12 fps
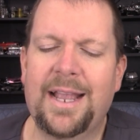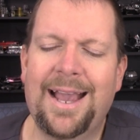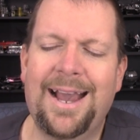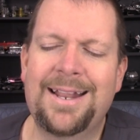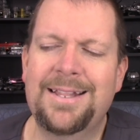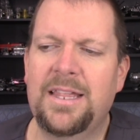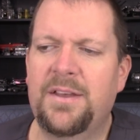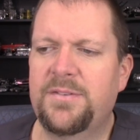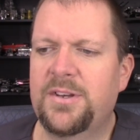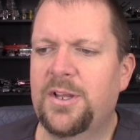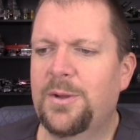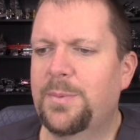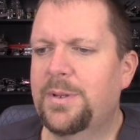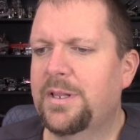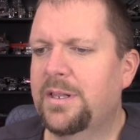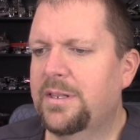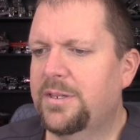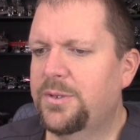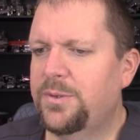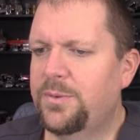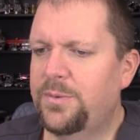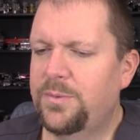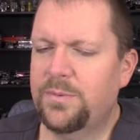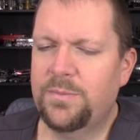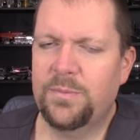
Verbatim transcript: Kind of left it open to